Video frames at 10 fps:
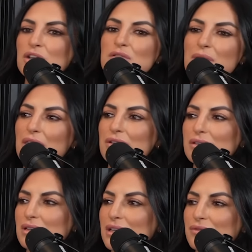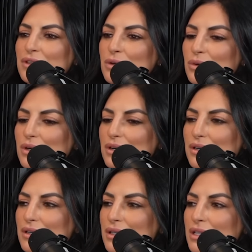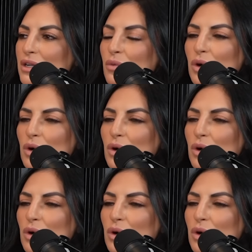no matter if you're, you know,